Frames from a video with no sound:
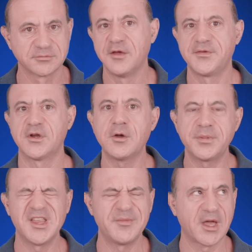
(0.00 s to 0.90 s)
If you don't
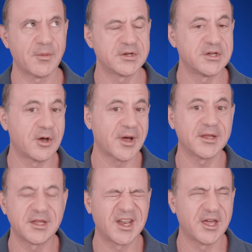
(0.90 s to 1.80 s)
believe me, I want you to go out
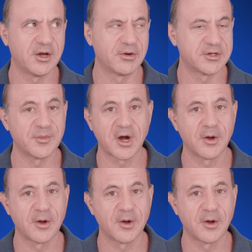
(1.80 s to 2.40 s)
tonight or tomorrow,